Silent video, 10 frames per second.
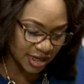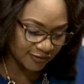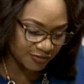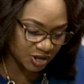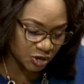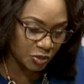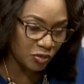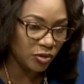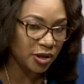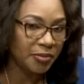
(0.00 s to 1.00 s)
that have been
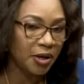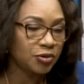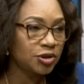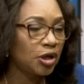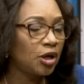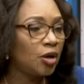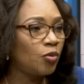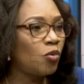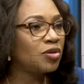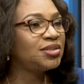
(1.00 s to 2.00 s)
spoken about,
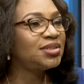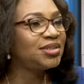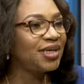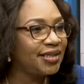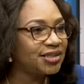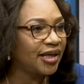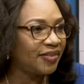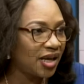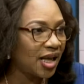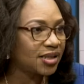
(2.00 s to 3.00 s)
what stage are
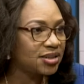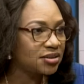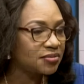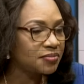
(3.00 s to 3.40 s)
they at?